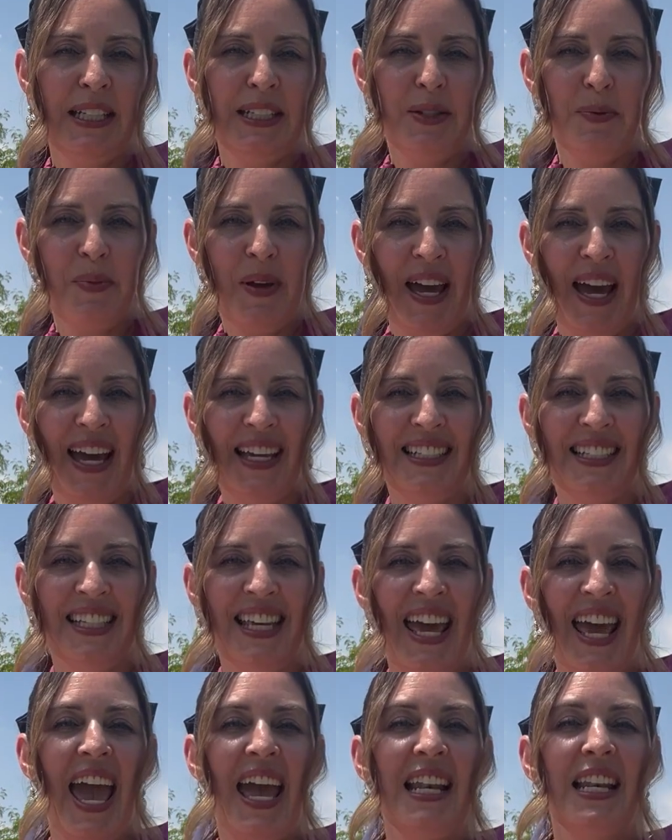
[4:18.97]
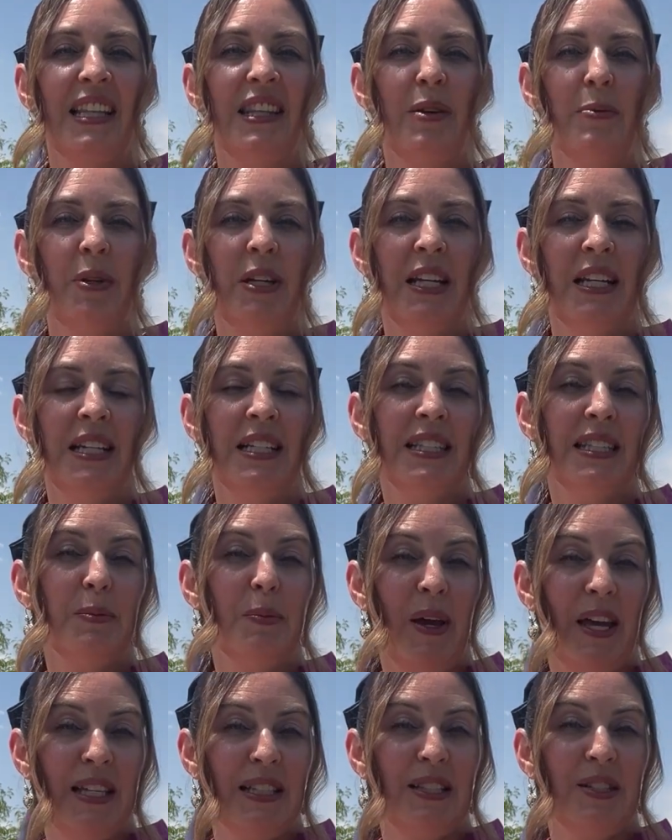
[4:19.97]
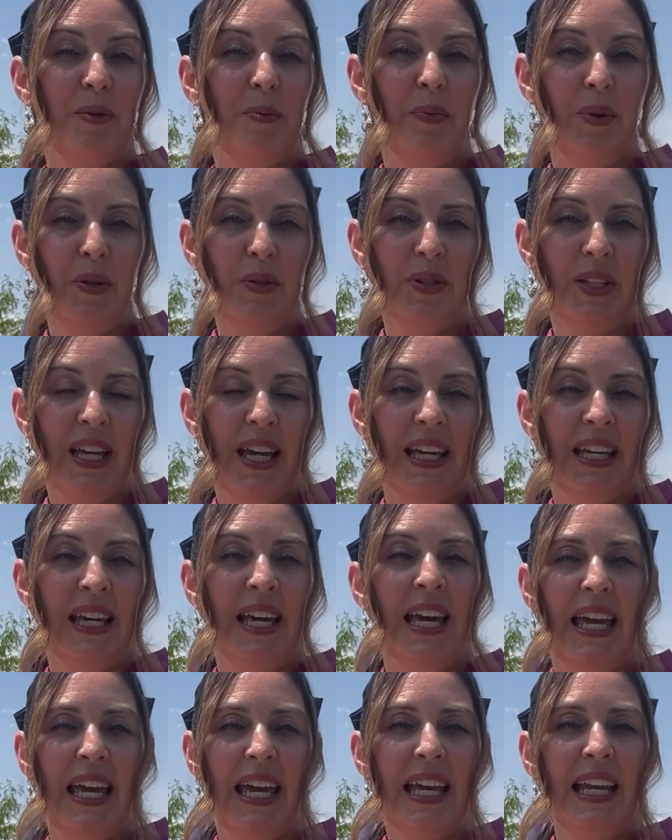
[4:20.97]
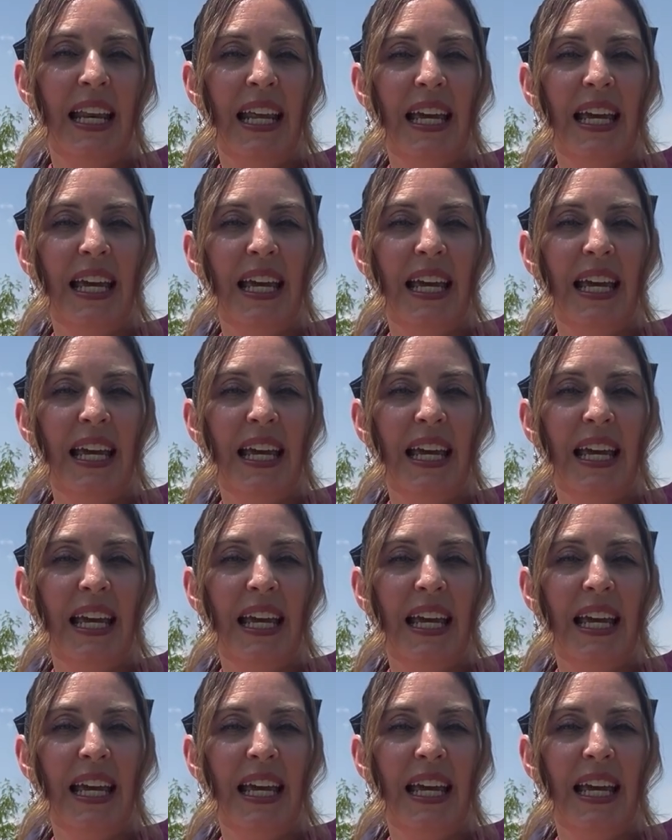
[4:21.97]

and demand and limited space to building, it